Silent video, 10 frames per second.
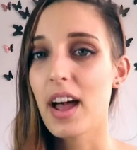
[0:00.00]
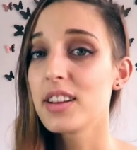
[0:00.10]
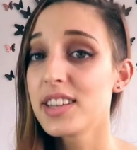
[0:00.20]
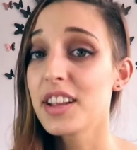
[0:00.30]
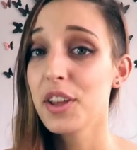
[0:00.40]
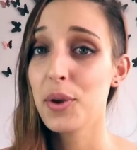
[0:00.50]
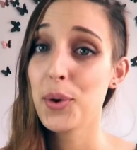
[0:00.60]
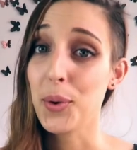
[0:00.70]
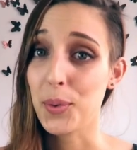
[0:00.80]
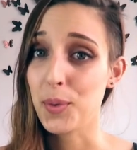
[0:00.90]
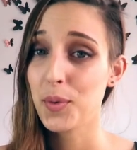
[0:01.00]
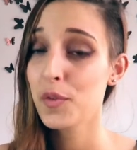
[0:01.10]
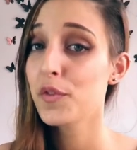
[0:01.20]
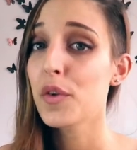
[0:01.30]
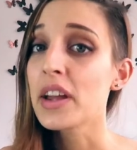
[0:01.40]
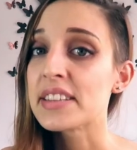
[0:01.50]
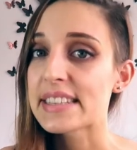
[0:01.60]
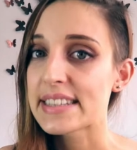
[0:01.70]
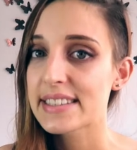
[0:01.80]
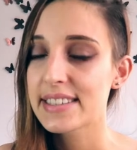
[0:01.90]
I'll tell you who. Friends.